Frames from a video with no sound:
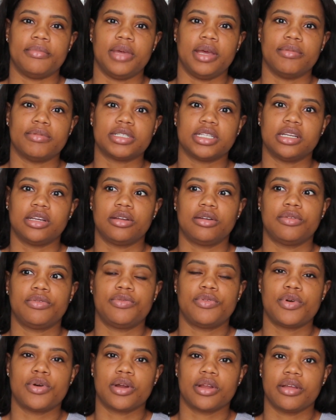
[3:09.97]
It was a little
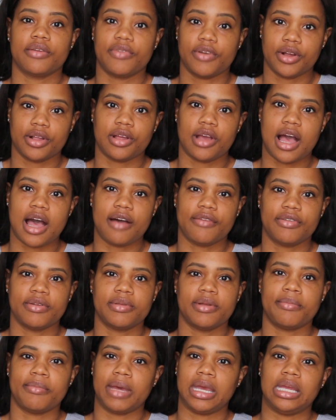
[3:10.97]
further out from
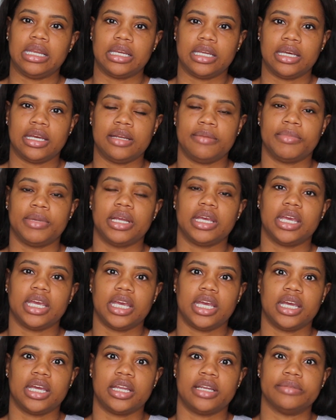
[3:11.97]
the mainland, but
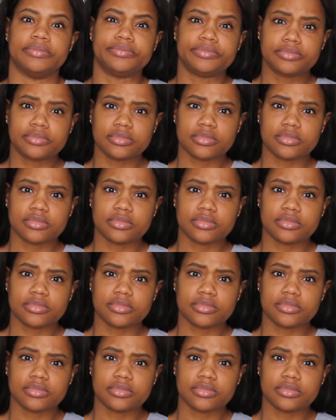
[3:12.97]
again,